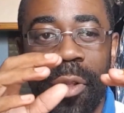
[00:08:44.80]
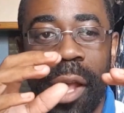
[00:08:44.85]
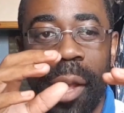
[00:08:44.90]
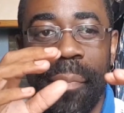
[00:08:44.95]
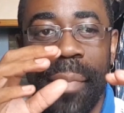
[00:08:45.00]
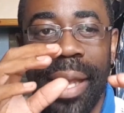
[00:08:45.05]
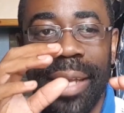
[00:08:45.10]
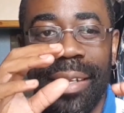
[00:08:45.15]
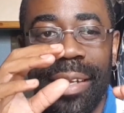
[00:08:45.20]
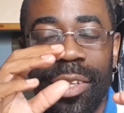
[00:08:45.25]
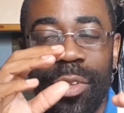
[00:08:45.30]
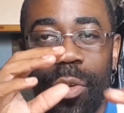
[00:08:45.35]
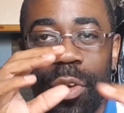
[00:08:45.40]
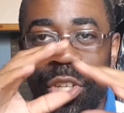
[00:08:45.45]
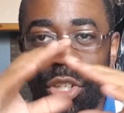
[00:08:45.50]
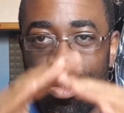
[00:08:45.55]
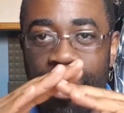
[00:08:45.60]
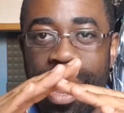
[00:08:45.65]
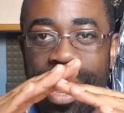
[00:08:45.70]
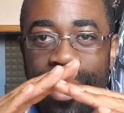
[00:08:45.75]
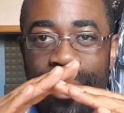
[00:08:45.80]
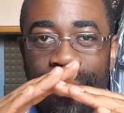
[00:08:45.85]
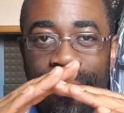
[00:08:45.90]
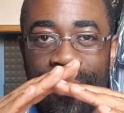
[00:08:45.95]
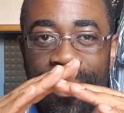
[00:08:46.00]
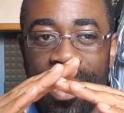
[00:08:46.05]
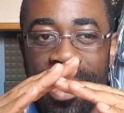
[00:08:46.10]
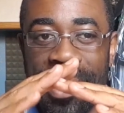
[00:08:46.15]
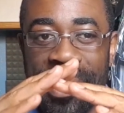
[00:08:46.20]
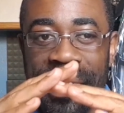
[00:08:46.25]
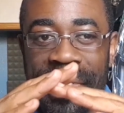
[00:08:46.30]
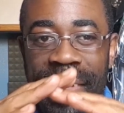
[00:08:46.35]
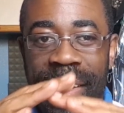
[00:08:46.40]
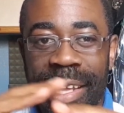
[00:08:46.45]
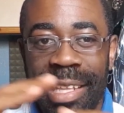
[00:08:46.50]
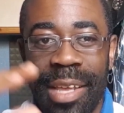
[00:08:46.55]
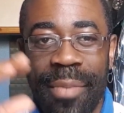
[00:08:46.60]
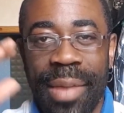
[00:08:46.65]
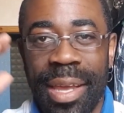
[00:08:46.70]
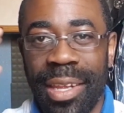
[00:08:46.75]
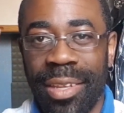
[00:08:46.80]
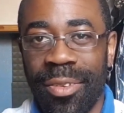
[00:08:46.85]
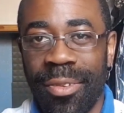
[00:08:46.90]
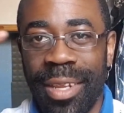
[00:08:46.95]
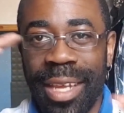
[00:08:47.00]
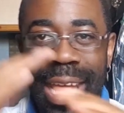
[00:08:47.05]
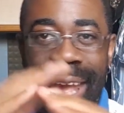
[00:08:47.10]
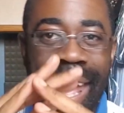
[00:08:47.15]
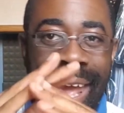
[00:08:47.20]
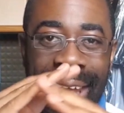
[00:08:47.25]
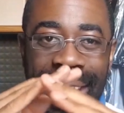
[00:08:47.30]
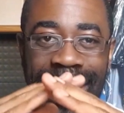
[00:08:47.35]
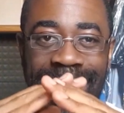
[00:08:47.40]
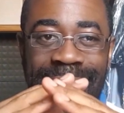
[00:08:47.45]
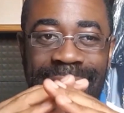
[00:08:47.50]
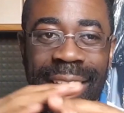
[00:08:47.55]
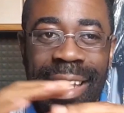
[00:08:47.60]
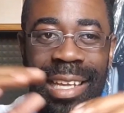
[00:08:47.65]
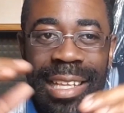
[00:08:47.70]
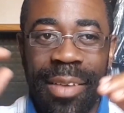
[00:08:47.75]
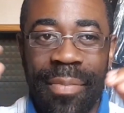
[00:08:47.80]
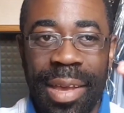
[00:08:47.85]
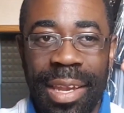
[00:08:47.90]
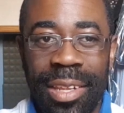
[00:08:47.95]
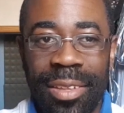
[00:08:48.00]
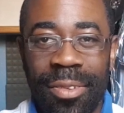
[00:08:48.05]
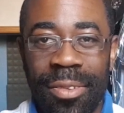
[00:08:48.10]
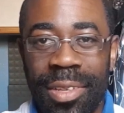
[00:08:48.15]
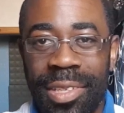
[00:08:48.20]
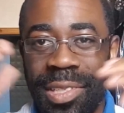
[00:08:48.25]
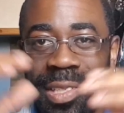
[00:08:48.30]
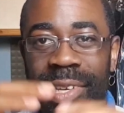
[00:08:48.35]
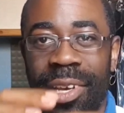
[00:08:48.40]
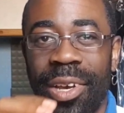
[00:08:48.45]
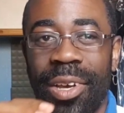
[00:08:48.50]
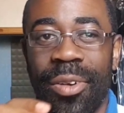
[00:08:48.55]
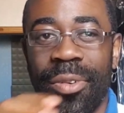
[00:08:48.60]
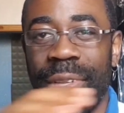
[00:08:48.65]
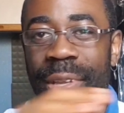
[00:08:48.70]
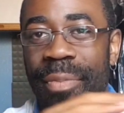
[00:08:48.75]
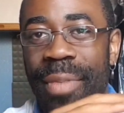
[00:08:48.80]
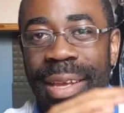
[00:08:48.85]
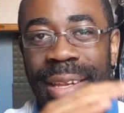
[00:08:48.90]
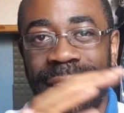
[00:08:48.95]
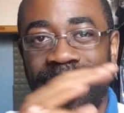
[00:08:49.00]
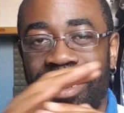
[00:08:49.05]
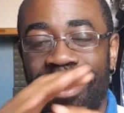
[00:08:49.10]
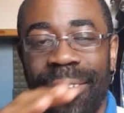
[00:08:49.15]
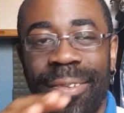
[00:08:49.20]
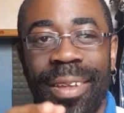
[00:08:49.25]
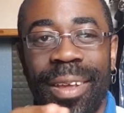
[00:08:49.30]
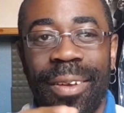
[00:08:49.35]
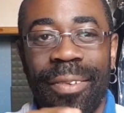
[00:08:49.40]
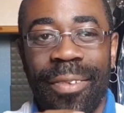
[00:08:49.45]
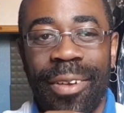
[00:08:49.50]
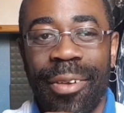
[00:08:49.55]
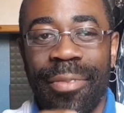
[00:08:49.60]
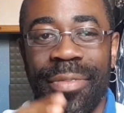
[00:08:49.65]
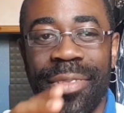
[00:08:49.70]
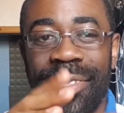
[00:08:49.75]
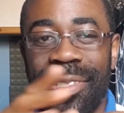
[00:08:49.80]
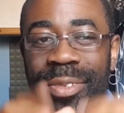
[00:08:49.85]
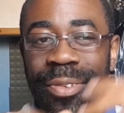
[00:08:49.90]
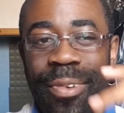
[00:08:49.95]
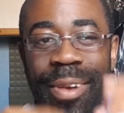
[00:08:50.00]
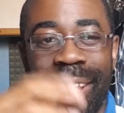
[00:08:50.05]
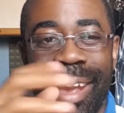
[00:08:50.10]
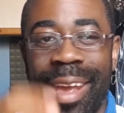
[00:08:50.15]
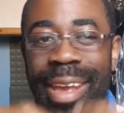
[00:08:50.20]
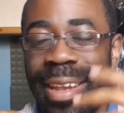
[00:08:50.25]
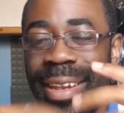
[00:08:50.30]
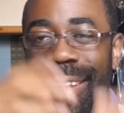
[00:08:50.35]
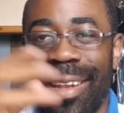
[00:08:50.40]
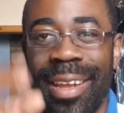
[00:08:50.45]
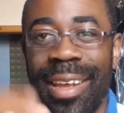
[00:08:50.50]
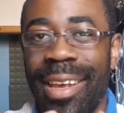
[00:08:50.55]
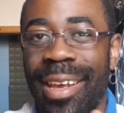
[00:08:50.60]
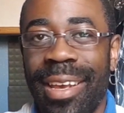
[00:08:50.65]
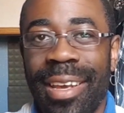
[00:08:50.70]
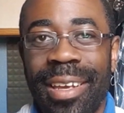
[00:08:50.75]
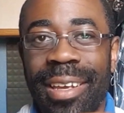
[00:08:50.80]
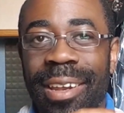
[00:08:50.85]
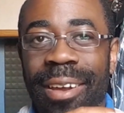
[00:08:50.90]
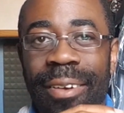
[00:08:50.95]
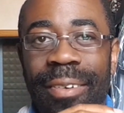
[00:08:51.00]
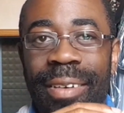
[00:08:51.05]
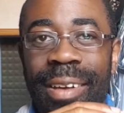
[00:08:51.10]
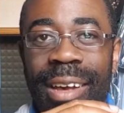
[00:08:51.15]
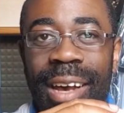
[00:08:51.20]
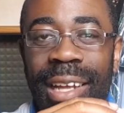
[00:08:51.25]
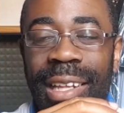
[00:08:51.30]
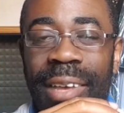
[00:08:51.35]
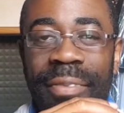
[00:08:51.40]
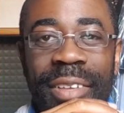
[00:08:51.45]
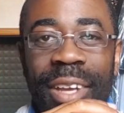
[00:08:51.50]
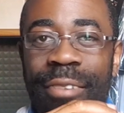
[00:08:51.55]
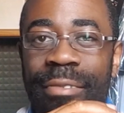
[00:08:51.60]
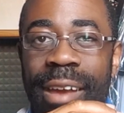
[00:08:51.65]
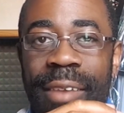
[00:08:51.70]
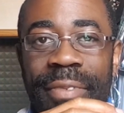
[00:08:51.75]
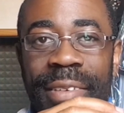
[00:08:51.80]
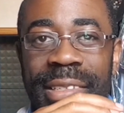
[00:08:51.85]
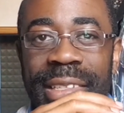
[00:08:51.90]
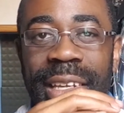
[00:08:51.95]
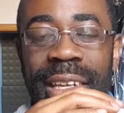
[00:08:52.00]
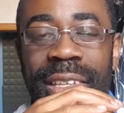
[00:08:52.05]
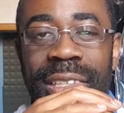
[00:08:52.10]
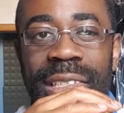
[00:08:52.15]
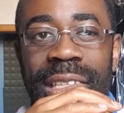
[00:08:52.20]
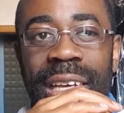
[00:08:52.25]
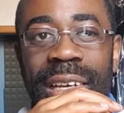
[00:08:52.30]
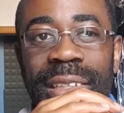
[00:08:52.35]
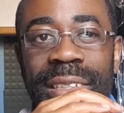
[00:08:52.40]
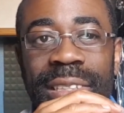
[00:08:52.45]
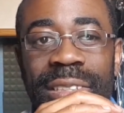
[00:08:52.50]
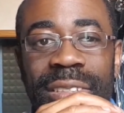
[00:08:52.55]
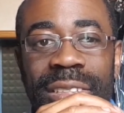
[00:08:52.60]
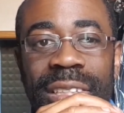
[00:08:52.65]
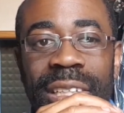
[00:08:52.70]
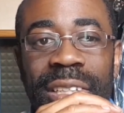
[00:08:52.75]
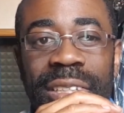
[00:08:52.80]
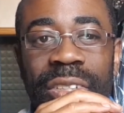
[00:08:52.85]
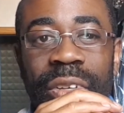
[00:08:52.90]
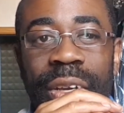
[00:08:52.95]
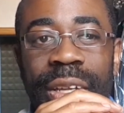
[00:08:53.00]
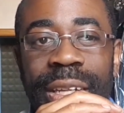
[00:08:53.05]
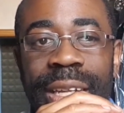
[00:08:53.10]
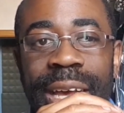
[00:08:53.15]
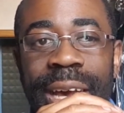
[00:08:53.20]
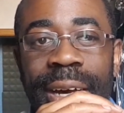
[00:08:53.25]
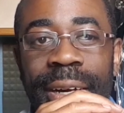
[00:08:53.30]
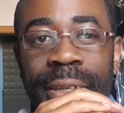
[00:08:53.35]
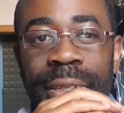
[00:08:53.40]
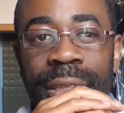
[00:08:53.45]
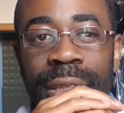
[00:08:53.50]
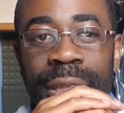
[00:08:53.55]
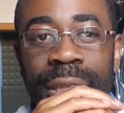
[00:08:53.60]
made it do a triangle first, then made it do the X, then made it do the circle, then made it do the square. I love the graphics that they're start doing now.